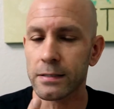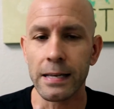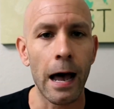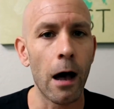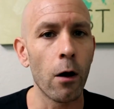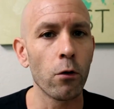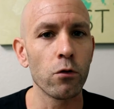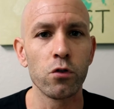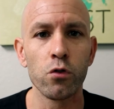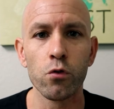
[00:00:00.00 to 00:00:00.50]

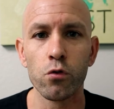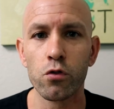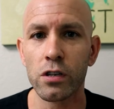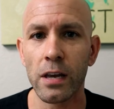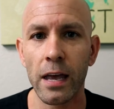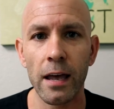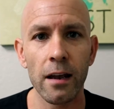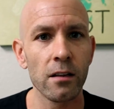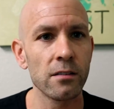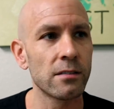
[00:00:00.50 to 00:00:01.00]
how-to
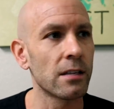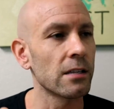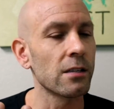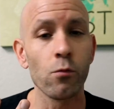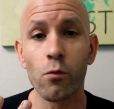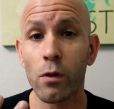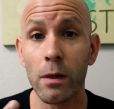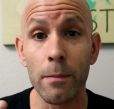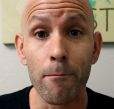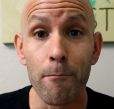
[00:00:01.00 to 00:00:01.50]
channels,
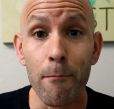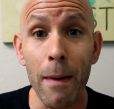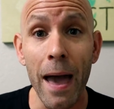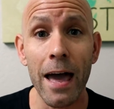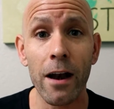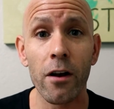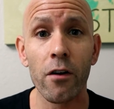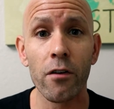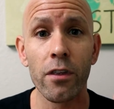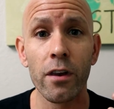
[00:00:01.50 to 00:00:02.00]
doesn't really
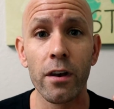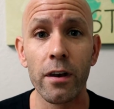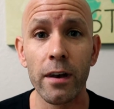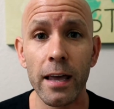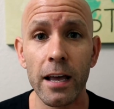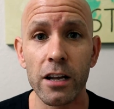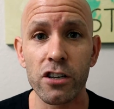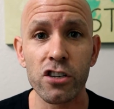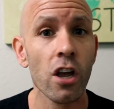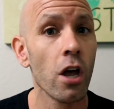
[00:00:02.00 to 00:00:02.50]
matter the
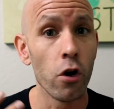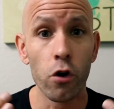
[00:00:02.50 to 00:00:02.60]
niche.